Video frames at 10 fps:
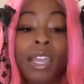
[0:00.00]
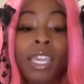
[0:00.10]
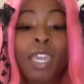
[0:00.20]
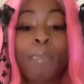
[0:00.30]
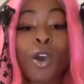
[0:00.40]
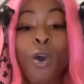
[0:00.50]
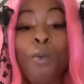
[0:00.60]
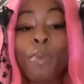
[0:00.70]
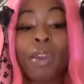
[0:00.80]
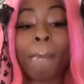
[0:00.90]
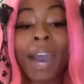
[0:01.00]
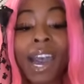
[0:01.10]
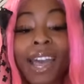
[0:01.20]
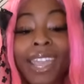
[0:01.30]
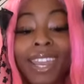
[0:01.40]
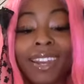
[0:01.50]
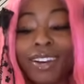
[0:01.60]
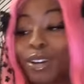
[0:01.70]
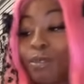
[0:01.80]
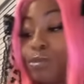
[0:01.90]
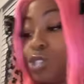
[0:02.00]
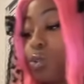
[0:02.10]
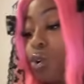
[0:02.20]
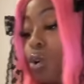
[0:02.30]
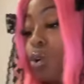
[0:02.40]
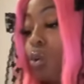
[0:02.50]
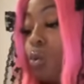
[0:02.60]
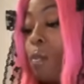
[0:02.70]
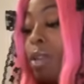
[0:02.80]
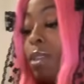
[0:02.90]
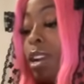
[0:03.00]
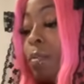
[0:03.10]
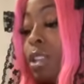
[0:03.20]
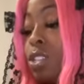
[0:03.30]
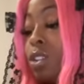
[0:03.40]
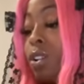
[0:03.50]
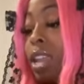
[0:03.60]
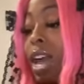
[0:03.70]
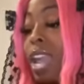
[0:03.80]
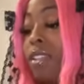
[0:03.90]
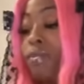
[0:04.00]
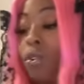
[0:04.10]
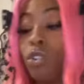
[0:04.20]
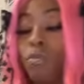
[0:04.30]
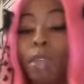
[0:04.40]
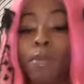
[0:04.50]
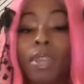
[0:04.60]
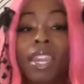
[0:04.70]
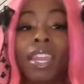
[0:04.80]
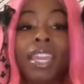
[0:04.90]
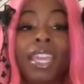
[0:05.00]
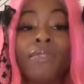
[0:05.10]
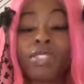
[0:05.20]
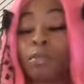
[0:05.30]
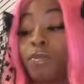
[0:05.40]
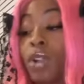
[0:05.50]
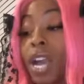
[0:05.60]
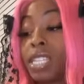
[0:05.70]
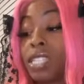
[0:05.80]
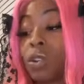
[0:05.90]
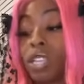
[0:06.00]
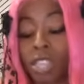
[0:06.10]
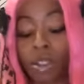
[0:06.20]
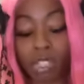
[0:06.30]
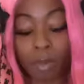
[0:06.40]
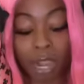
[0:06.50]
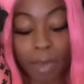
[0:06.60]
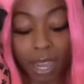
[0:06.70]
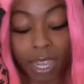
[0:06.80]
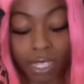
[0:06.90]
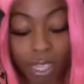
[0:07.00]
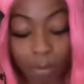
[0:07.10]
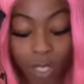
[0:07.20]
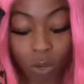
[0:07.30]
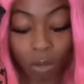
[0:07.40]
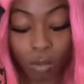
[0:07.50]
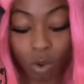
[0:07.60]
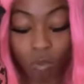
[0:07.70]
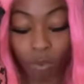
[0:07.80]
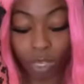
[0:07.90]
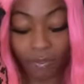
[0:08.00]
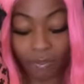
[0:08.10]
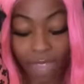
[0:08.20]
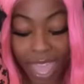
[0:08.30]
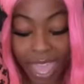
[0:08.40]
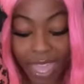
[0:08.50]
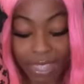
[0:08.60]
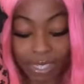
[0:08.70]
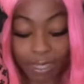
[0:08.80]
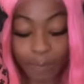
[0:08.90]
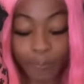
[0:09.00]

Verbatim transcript: keep an open mind um, to who may be coming into your life or who you may be meeting and again for some of you guys it's going to scare somebody because something is going to move really fast